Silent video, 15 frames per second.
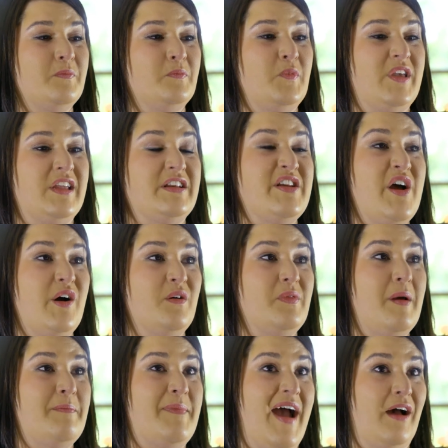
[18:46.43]
we know
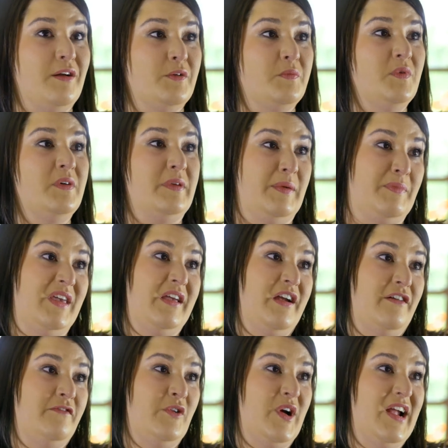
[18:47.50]
that Ballard will be here
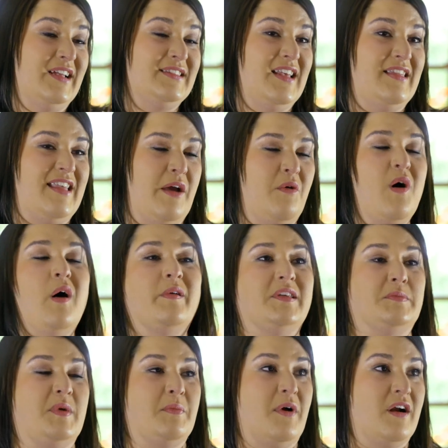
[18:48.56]
for us and they will always
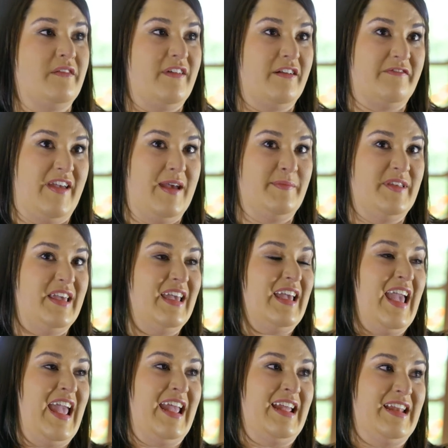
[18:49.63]
be part of our family.
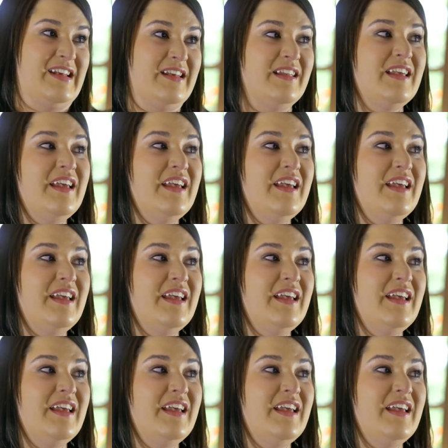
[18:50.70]
And